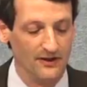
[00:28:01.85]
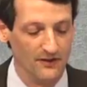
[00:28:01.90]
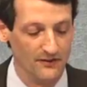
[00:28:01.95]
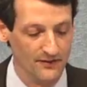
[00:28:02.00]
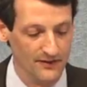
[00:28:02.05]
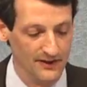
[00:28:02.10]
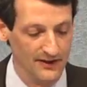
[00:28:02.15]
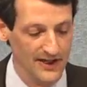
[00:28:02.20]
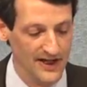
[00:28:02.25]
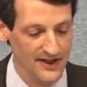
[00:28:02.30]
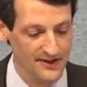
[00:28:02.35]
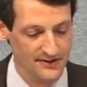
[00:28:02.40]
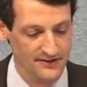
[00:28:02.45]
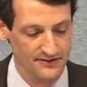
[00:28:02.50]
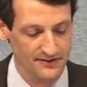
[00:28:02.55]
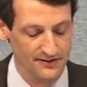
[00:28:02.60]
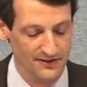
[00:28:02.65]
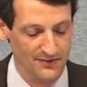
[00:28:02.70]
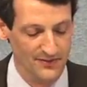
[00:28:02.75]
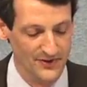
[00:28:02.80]
over the
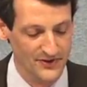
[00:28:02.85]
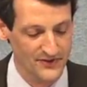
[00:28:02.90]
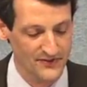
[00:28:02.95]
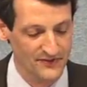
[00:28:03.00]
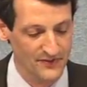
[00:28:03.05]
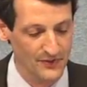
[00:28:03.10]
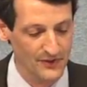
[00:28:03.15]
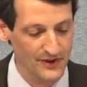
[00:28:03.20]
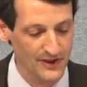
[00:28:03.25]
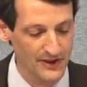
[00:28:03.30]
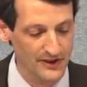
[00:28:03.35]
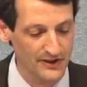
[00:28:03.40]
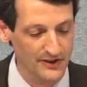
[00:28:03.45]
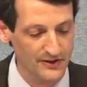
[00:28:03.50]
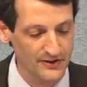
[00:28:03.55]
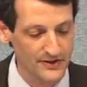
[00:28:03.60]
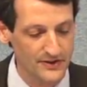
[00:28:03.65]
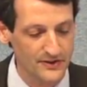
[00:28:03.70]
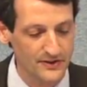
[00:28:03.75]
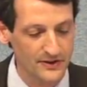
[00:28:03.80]
last almost 4
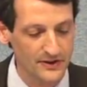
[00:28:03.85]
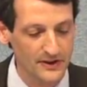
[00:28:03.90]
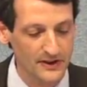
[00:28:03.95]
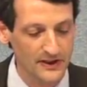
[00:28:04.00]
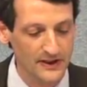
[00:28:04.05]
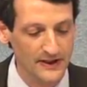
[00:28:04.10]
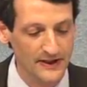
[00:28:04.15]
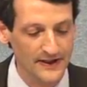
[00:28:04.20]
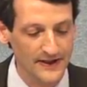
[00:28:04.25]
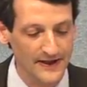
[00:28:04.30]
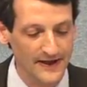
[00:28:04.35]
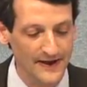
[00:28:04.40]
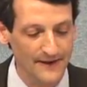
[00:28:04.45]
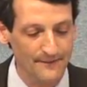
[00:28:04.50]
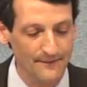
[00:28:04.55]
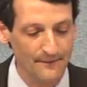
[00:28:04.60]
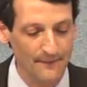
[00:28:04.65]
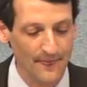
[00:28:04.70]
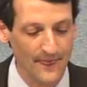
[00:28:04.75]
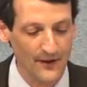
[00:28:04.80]
years,
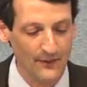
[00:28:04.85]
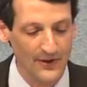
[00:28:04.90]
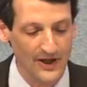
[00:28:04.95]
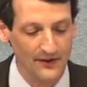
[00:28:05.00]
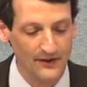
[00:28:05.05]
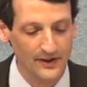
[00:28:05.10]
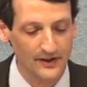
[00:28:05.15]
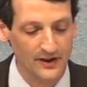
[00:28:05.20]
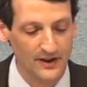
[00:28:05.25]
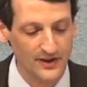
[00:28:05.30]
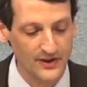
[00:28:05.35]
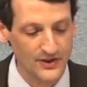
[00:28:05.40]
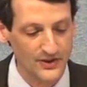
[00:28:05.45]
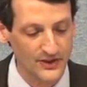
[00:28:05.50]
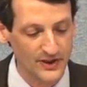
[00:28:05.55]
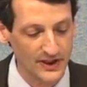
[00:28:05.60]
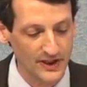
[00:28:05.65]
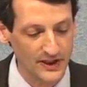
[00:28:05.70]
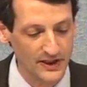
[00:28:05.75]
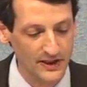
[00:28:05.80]
around the
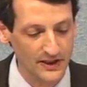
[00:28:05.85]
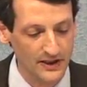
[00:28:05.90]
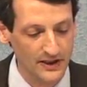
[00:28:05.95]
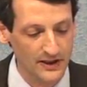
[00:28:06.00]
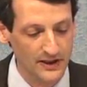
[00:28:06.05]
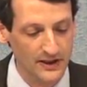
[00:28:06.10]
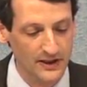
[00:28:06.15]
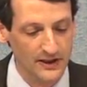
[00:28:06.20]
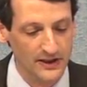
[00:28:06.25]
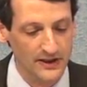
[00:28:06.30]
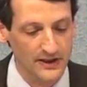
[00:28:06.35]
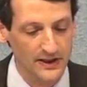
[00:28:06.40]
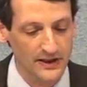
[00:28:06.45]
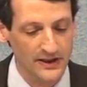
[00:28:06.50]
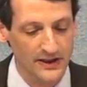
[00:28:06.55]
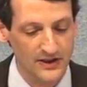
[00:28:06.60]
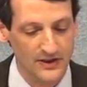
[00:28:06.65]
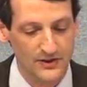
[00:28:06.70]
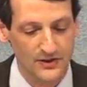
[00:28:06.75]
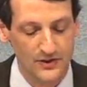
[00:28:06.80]
country
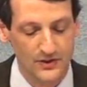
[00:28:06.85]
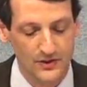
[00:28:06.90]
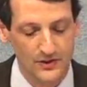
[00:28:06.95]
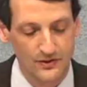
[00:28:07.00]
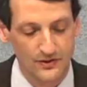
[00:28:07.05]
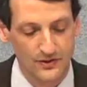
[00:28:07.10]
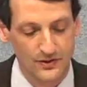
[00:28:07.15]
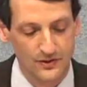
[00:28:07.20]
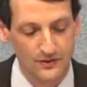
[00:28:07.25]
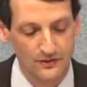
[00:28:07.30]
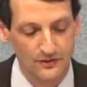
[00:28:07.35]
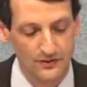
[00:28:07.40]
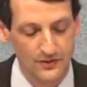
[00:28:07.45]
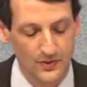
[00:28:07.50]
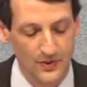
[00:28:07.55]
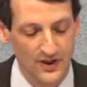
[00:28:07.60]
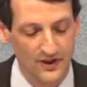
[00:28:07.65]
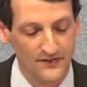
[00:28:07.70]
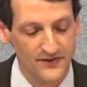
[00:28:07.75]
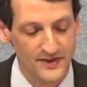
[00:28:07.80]
in
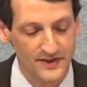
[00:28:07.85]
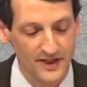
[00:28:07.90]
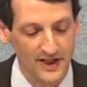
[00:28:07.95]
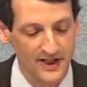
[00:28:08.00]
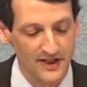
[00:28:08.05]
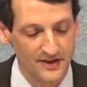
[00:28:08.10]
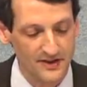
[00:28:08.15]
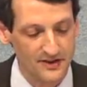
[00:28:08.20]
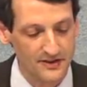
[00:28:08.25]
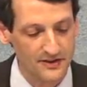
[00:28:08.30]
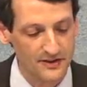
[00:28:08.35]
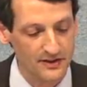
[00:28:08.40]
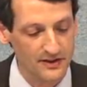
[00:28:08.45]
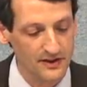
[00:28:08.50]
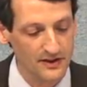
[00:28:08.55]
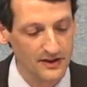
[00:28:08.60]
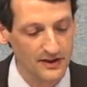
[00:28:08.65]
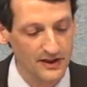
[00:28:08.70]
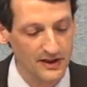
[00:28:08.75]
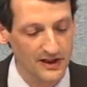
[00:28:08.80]
12 states,
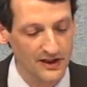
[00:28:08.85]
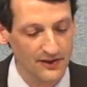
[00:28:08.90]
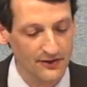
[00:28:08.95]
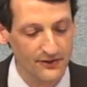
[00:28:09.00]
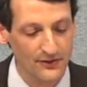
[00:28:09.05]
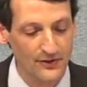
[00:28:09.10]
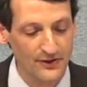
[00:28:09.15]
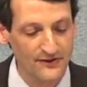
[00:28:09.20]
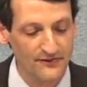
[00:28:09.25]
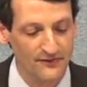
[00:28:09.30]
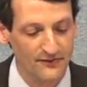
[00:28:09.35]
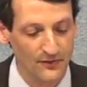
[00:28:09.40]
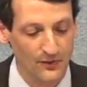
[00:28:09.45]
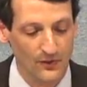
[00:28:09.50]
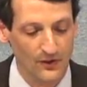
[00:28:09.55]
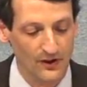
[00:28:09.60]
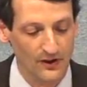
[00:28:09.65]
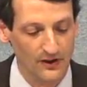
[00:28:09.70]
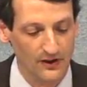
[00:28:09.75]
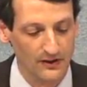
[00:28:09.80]

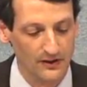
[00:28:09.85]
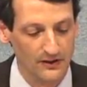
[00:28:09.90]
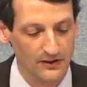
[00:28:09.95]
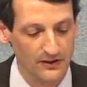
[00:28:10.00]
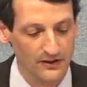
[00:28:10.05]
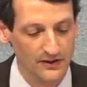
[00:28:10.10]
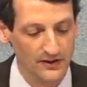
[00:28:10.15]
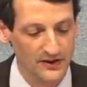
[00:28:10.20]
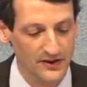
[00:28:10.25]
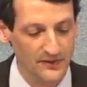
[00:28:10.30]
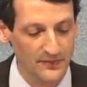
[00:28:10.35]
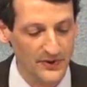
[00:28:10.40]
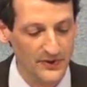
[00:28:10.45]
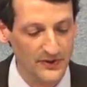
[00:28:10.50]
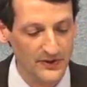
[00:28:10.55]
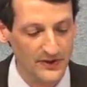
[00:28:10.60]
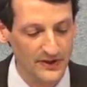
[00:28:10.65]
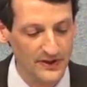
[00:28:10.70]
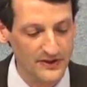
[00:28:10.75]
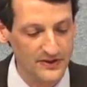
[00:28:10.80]
34
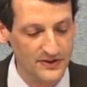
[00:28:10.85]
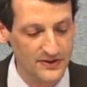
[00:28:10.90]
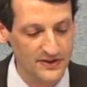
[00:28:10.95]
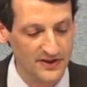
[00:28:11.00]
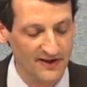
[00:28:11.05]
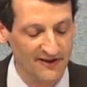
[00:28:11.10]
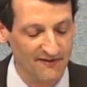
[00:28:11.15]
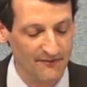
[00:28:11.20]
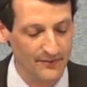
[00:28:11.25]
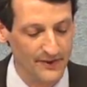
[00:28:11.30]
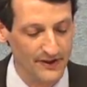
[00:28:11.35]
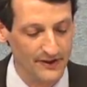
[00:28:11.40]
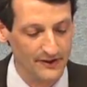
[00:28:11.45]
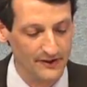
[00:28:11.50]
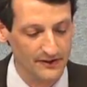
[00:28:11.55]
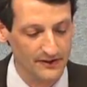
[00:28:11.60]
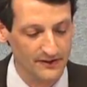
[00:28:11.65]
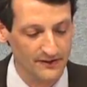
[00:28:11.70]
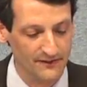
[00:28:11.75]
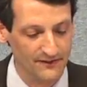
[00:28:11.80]
communities have
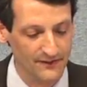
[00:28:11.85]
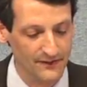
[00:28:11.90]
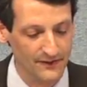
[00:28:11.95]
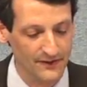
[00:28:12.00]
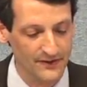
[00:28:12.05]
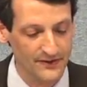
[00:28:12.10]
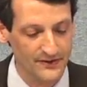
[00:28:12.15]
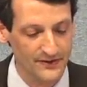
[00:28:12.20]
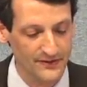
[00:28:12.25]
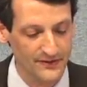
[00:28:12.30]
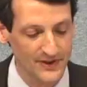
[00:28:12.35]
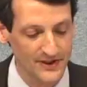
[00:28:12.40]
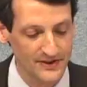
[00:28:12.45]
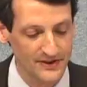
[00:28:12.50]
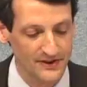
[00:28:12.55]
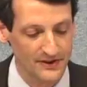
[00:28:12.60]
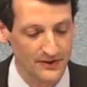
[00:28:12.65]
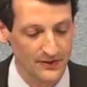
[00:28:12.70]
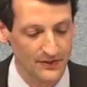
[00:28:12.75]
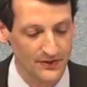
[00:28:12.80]
been converted to
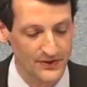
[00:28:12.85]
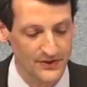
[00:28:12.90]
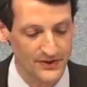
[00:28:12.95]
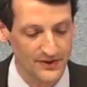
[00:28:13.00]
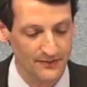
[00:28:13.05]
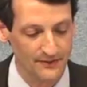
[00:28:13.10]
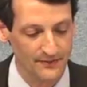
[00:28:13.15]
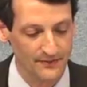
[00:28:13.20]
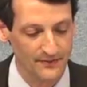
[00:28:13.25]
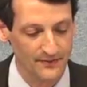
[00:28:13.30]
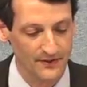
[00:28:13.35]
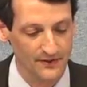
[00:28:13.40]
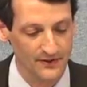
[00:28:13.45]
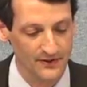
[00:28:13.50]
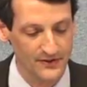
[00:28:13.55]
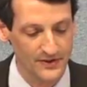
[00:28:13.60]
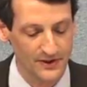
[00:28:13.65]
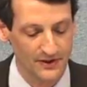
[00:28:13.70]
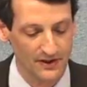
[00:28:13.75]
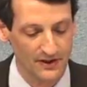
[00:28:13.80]
resident ownership
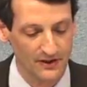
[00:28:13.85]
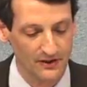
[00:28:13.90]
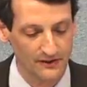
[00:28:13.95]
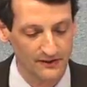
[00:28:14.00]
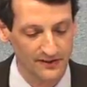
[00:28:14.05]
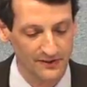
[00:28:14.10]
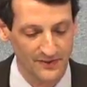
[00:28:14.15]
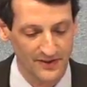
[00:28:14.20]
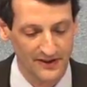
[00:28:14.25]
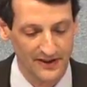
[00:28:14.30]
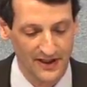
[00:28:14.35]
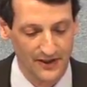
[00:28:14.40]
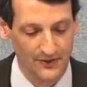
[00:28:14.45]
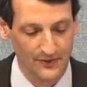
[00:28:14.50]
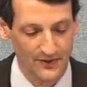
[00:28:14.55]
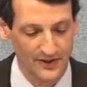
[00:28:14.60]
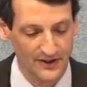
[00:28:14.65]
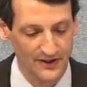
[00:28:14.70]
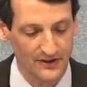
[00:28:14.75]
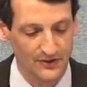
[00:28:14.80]
using our limited
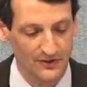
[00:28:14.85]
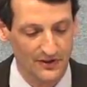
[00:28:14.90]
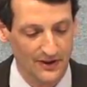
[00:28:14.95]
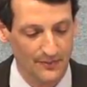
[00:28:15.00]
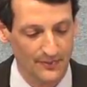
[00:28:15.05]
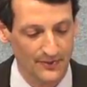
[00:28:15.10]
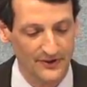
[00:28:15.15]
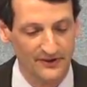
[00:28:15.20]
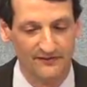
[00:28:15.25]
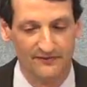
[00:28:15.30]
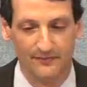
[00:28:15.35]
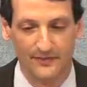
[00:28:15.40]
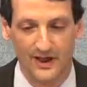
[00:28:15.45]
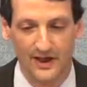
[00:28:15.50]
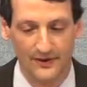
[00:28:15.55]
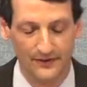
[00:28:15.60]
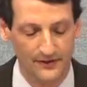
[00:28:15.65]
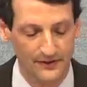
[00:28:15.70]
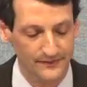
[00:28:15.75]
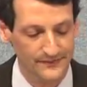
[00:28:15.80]
equity cooperative
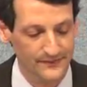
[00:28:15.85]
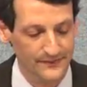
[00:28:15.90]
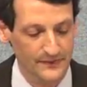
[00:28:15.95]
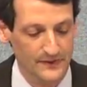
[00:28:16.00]
model.